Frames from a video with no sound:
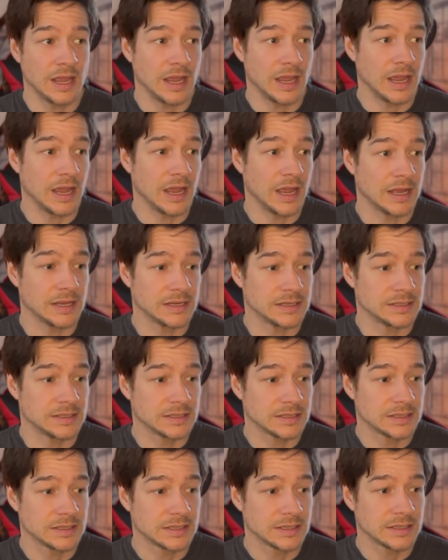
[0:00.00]
And
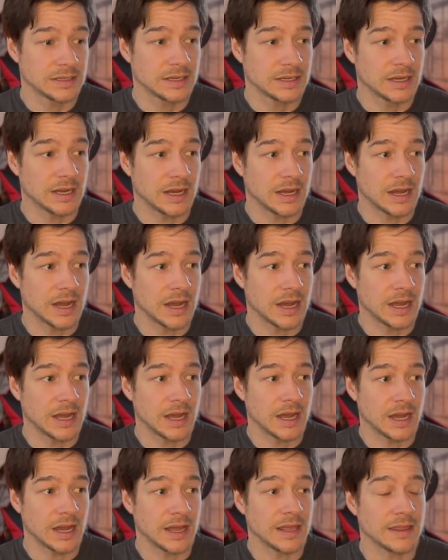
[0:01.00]

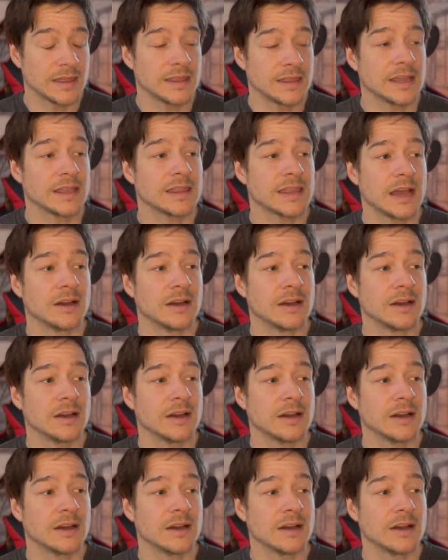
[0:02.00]
I think